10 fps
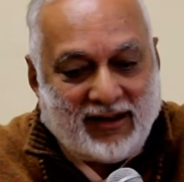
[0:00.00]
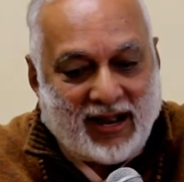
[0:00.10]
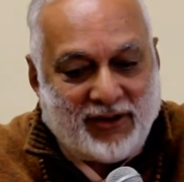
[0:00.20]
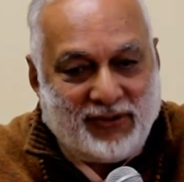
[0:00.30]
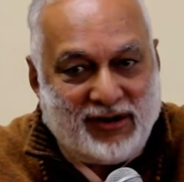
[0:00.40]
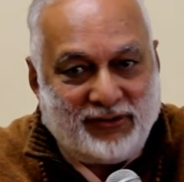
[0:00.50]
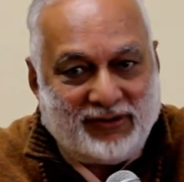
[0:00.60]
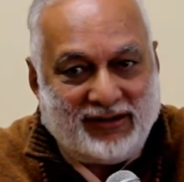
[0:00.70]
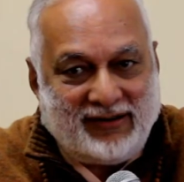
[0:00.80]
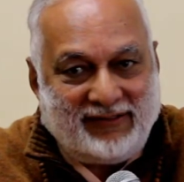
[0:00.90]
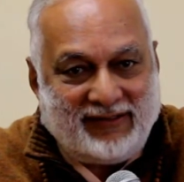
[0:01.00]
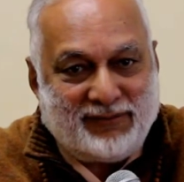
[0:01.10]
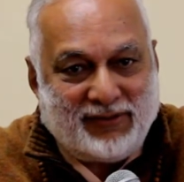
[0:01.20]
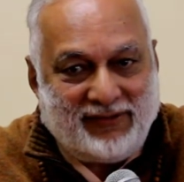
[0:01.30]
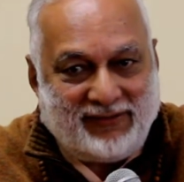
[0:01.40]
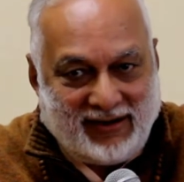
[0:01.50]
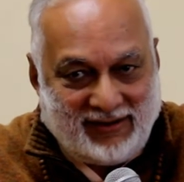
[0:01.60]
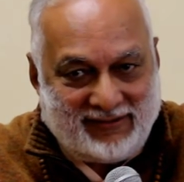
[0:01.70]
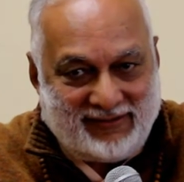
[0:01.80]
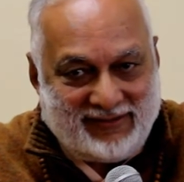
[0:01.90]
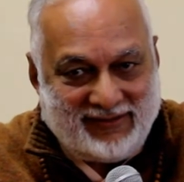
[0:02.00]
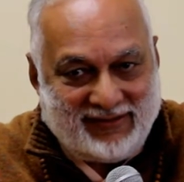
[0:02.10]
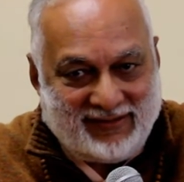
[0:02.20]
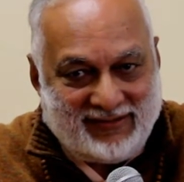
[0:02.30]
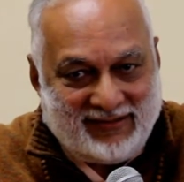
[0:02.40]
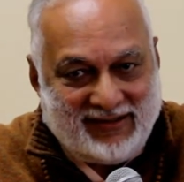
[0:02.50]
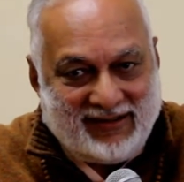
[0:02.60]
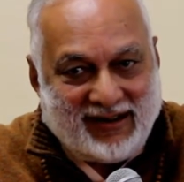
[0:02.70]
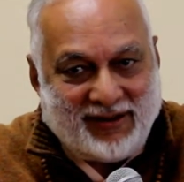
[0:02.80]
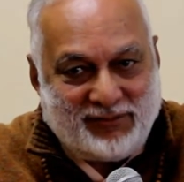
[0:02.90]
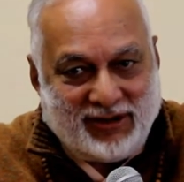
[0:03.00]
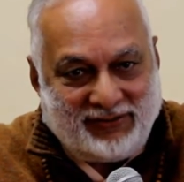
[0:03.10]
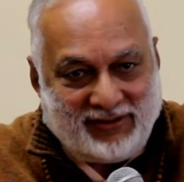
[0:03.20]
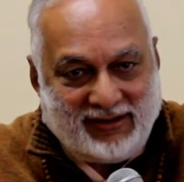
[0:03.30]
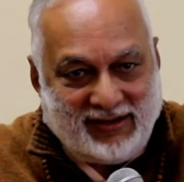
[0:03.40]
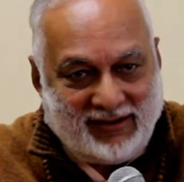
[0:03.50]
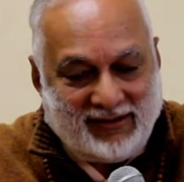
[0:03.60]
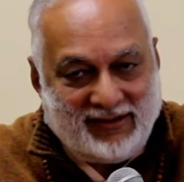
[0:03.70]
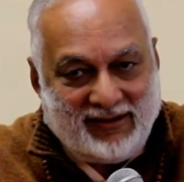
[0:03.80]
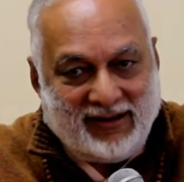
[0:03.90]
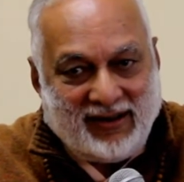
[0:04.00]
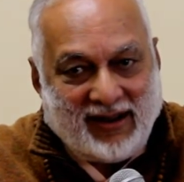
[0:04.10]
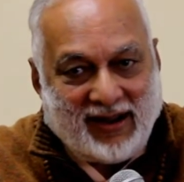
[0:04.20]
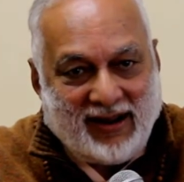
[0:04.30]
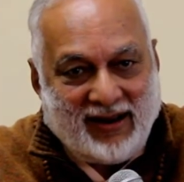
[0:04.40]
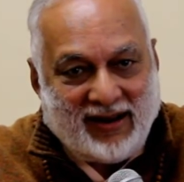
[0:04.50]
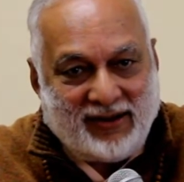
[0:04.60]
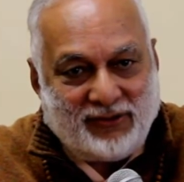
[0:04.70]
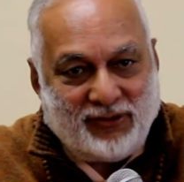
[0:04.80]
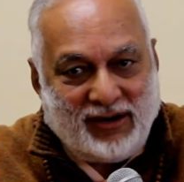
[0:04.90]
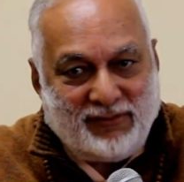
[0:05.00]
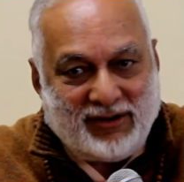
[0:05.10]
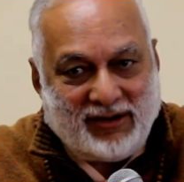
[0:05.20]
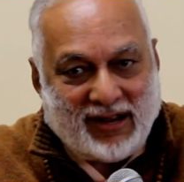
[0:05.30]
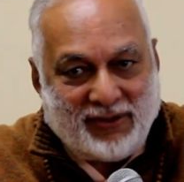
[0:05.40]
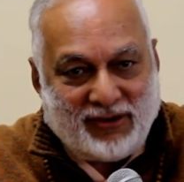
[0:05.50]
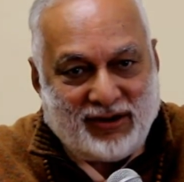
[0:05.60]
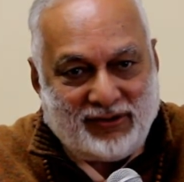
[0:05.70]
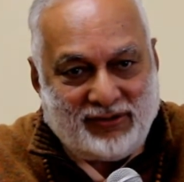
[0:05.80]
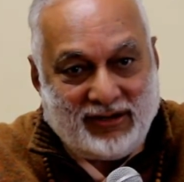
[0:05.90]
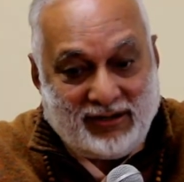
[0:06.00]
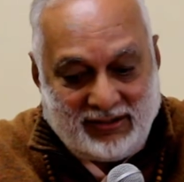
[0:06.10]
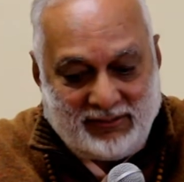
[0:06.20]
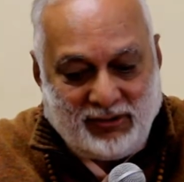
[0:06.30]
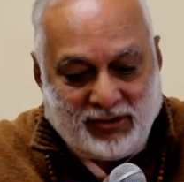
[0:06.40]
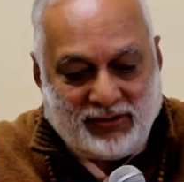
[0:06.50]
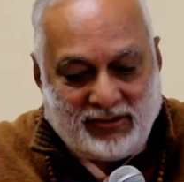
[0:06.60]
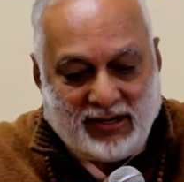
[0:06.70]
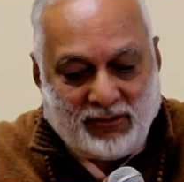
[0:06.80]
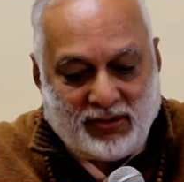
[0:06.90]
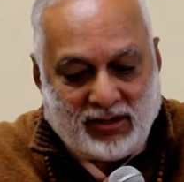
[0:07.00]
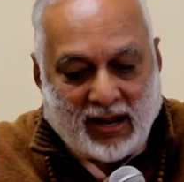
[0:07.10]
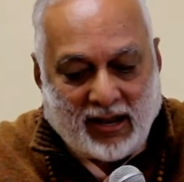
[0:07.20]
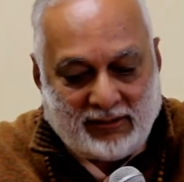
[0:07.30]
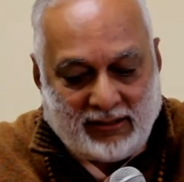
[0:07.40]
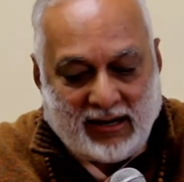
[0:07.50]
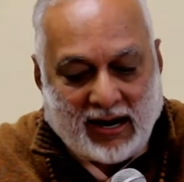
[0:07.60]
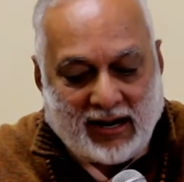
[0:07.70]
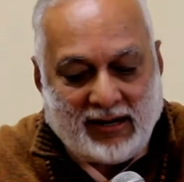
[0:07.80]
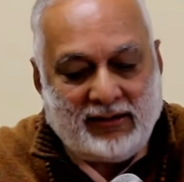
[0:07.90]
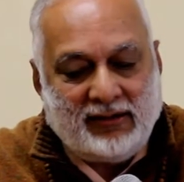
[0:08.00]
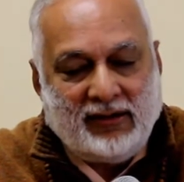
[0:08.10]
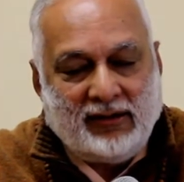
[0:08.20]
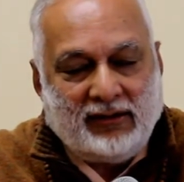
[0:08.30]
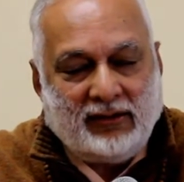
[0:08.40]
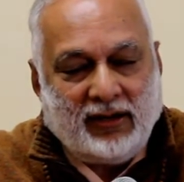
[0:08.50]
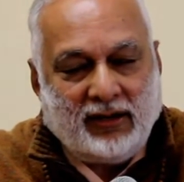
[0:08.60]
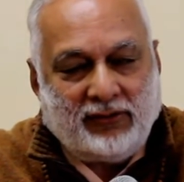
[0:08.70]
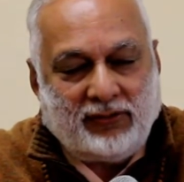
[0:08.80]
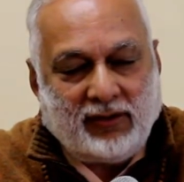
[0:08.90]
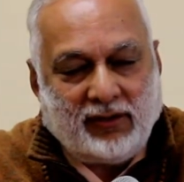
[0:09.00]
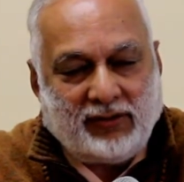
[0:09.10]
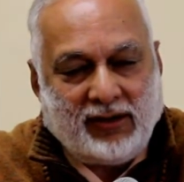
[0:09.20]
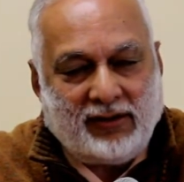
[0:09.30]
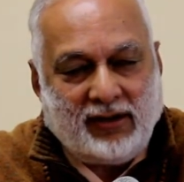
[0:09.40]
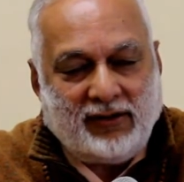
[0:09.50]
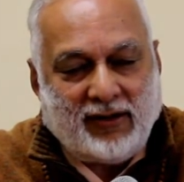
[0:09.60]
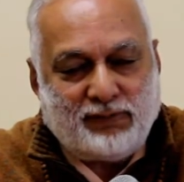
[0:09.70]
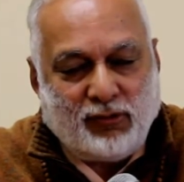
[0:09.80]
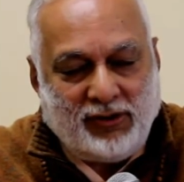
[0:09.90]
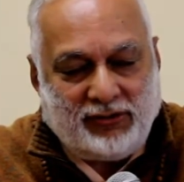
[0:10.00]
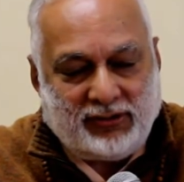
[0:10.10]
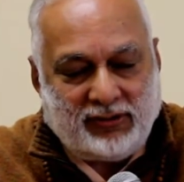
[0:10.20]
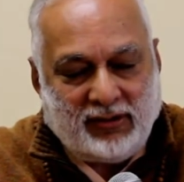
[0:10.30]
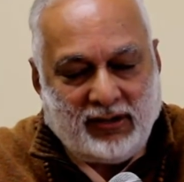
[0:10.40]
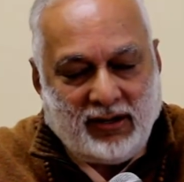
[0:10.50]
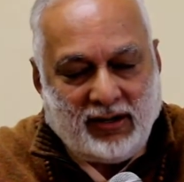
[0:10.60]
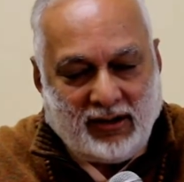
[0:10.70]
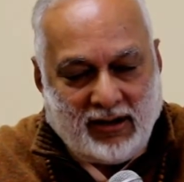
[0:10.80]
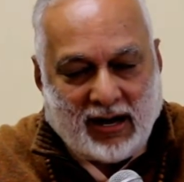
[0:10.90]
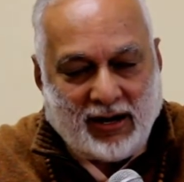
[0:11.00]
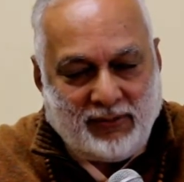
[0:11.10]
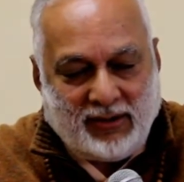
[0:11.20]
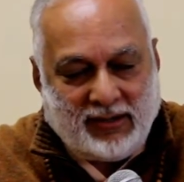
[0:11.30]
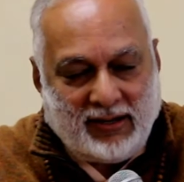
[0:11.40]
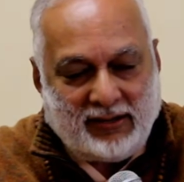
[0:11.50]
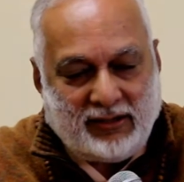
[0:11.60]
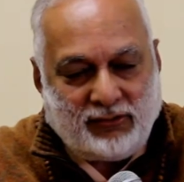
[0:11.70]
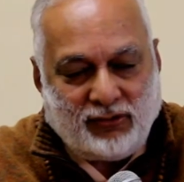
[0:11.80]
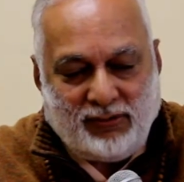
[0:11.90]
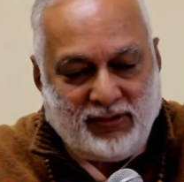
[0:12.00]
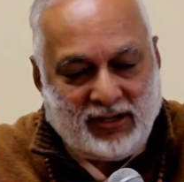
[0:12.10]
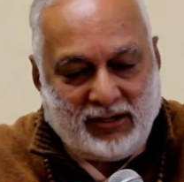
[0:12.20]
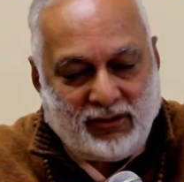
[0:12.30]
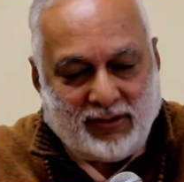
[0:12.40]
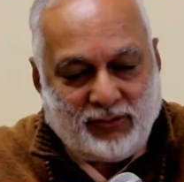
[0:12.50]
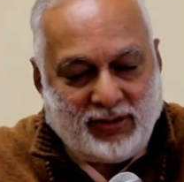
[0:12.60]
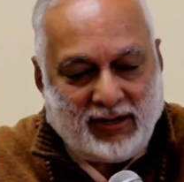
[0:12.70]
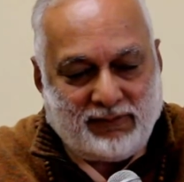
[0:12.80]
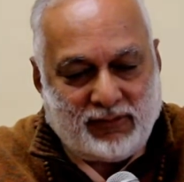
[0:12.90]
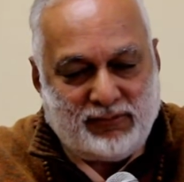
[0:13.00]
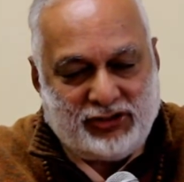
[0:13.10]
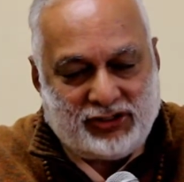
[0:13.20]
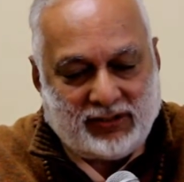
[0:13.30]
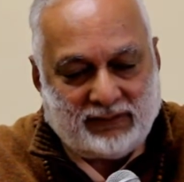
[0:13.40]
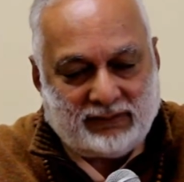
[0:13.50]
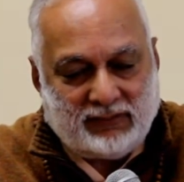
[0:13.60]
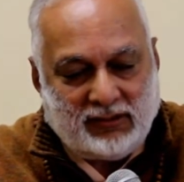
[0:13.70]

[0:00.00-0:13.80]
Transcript: I went to the district magistrate. I of the city. I told him that I want, because the guard, the Central Reserve Police guard were there, they told me that you have to take permission